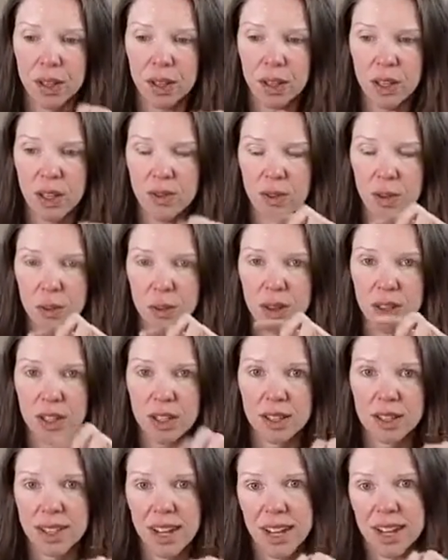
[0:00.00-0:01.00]
even with
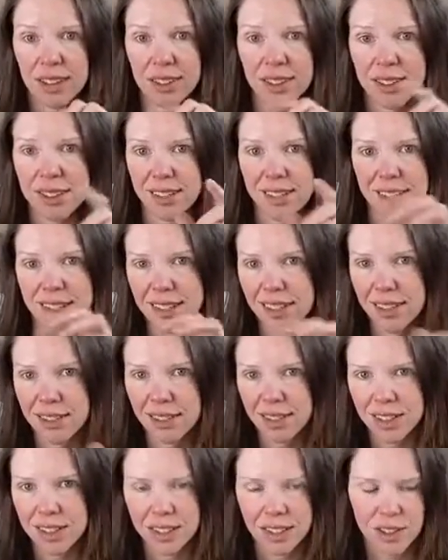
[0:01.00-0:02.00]
the dials instead
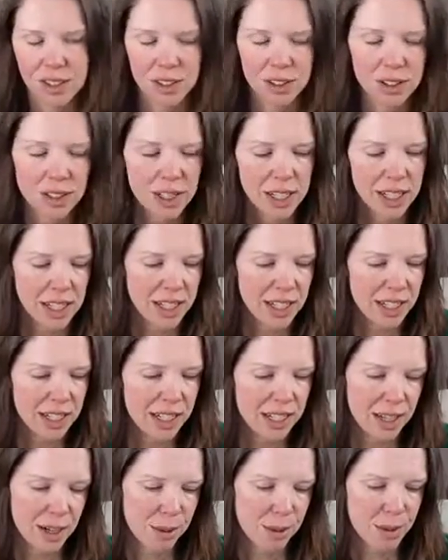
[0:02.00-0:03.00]
of the digital
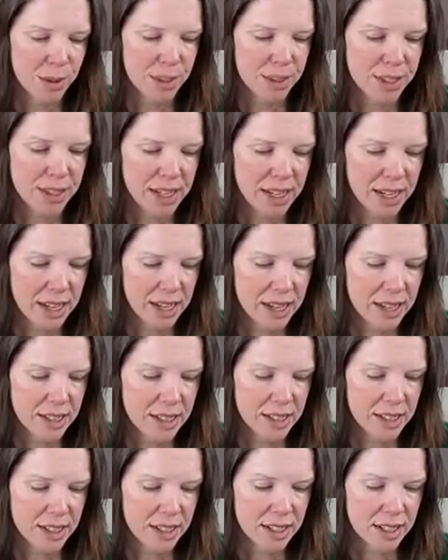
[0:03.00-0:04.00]
numbers,
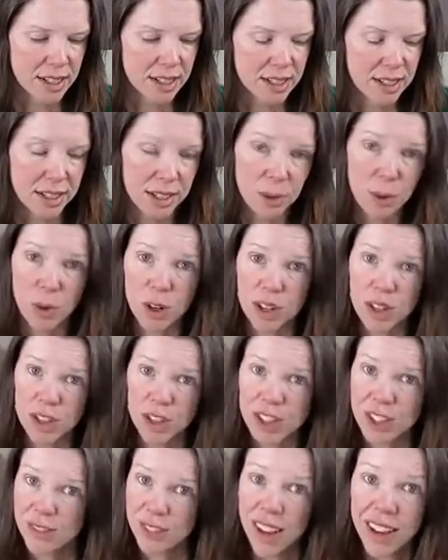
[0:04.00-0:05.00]
and it works
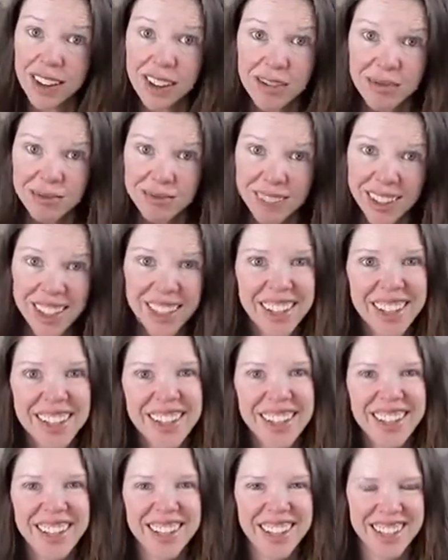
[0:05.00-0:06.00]
just fine.
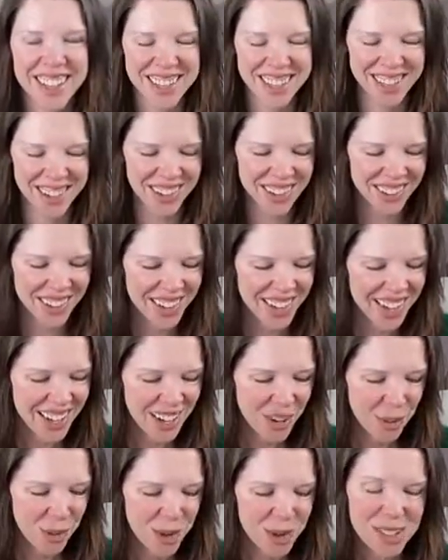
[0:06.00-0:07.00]
So
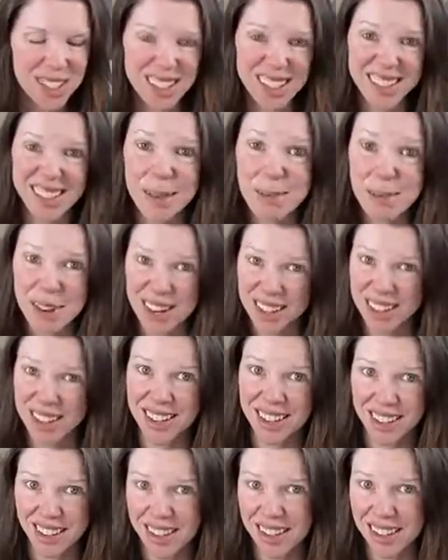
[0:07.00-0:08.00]
we don't sleep next
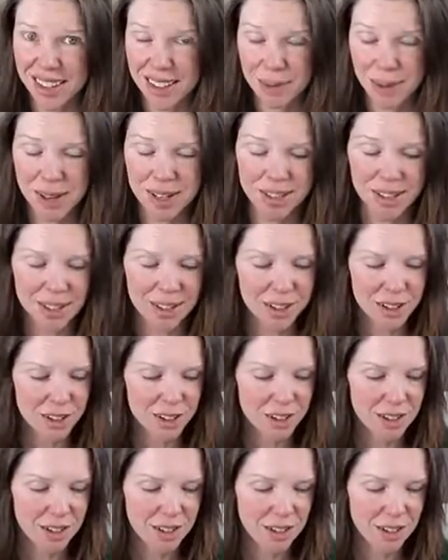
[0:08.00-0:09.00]
to things basically that
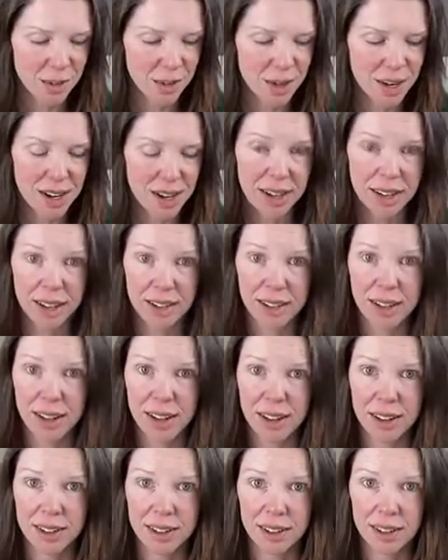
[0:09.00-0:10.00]
are creating
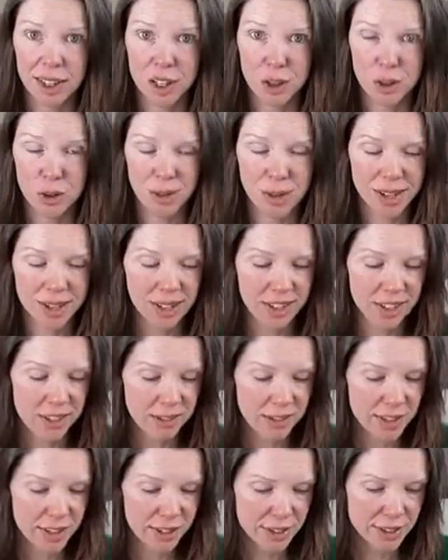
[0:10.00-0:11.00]
electromagnetic
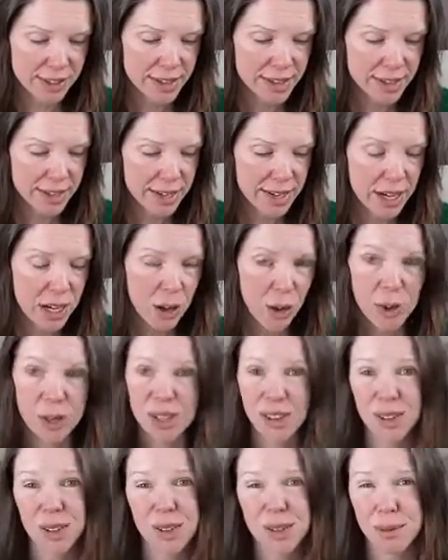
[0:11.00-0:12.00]
fields. We
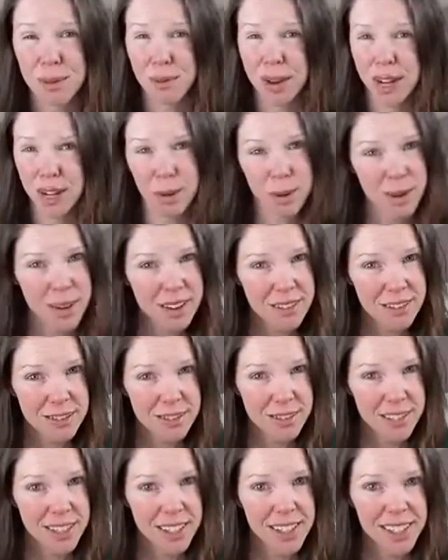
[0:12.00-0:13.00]
don't use a
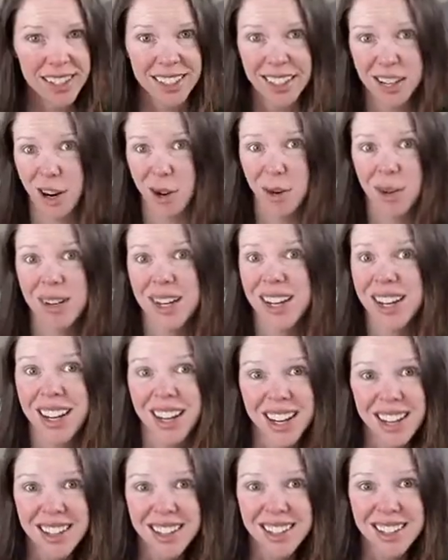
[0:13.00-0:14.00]
microwave. You don't need
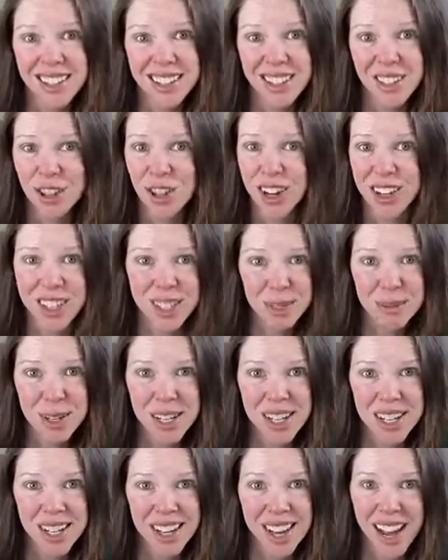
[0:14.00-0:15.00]
it. Trust
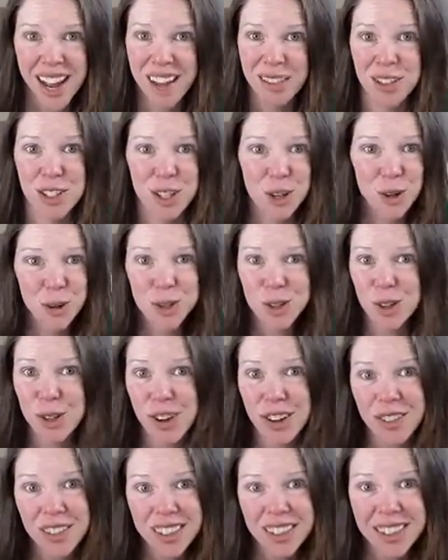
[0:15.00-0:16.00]
me, I have a toaster
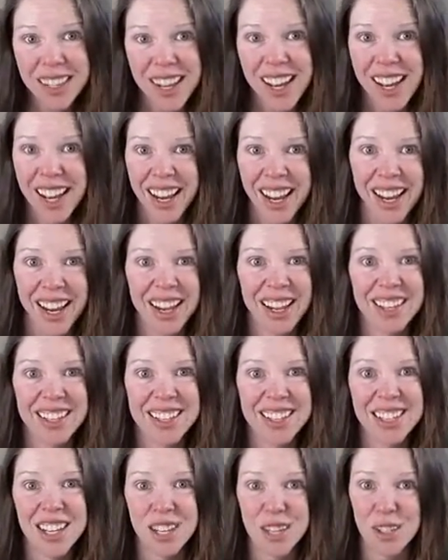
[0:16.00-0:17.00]
oven
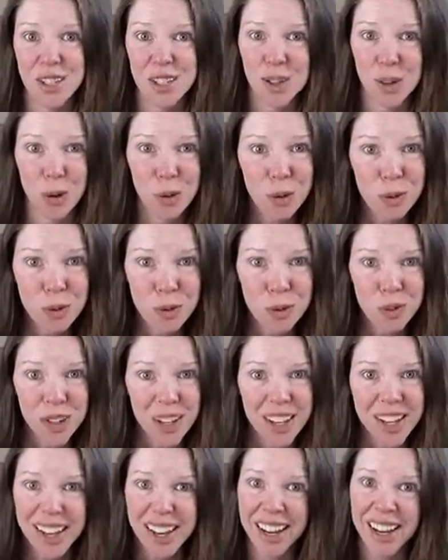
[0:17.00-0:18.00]
and a stove
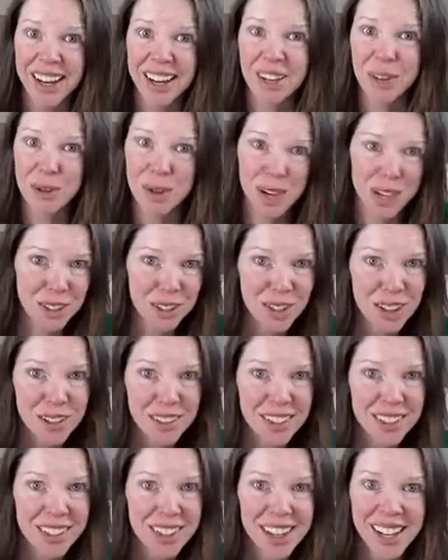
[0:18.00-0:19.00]
and a regular
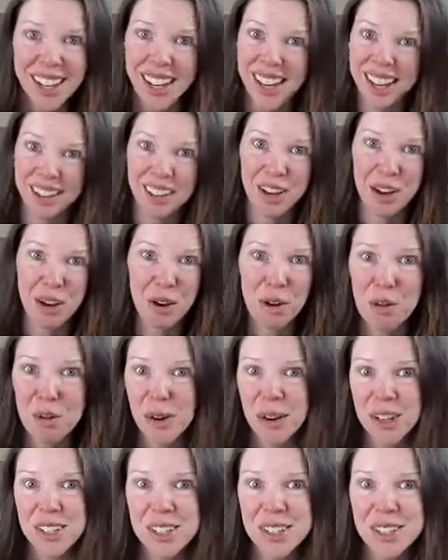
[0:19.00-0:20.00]
oven, and they all
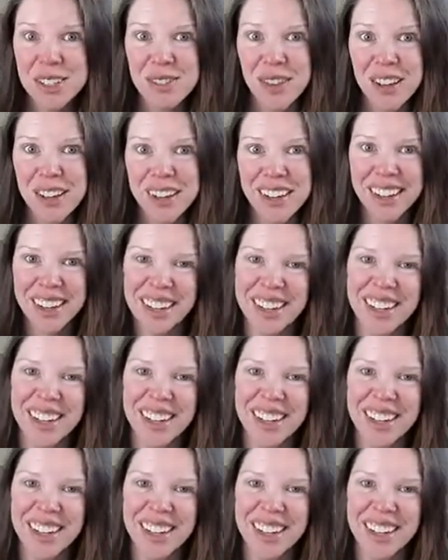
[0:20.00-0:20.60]
work just fine.